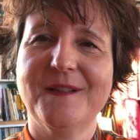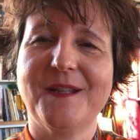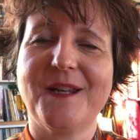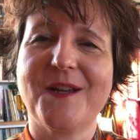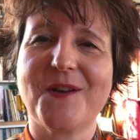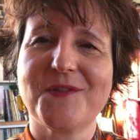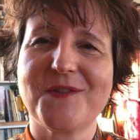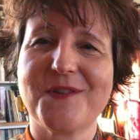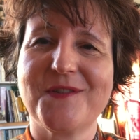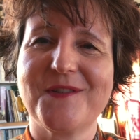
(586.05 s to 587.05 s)
And I ask
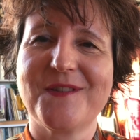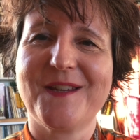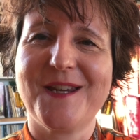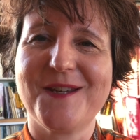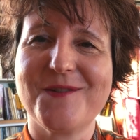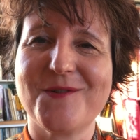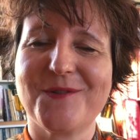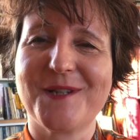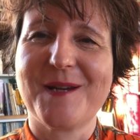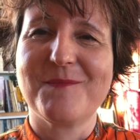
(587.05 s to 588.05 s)
this in
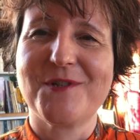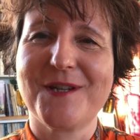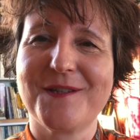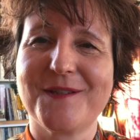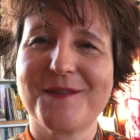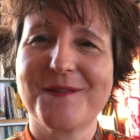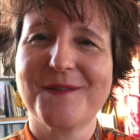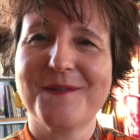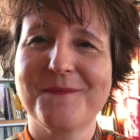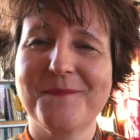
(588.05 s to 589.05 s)
your name,
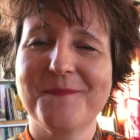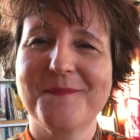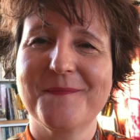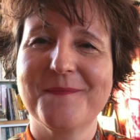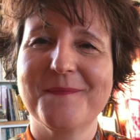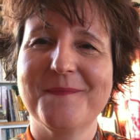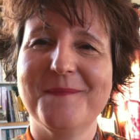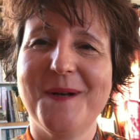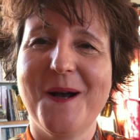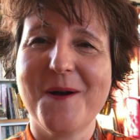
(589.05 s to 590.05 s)
Jesus.
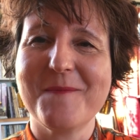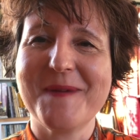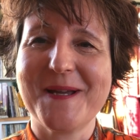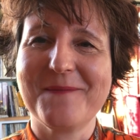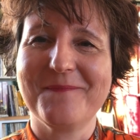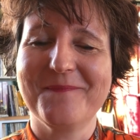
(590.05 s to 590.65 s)
Amen.